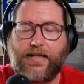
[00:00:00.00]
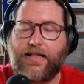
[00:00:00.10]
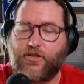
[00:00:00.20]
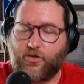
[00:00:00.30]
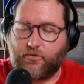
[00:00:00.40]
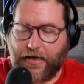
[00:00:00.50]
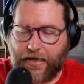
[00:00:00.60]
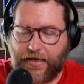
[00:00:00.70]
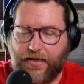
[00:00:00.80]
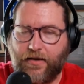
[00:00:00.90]
and that's
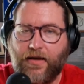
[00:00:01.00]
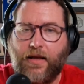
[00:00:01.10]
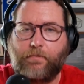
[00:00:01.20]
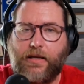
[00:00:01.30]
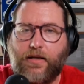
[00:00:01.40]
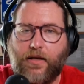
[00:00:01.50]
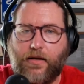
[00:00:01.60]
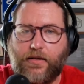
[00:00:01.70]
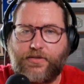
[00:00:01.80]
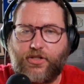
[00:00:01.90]
okay
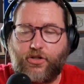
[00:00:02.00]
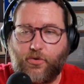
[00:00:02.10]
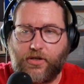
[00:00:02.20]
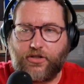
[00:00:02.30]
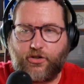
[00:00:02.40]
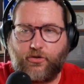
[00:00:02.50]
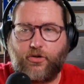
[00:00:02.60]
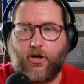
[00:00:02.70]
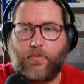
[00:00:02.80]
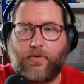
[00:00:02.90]
because Token
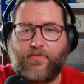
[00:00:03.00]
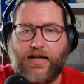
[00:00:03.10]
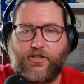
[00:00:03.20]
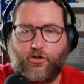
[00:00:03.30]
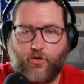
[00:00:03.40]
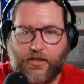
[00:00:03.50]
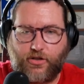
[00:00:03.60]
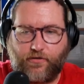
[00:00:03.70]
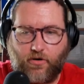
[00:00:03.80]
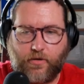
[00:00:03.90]
Studio provides a
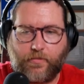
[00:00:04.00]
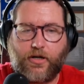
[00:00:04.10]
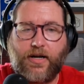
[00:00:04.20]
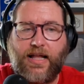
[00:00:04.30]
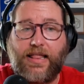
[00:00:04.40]
transformer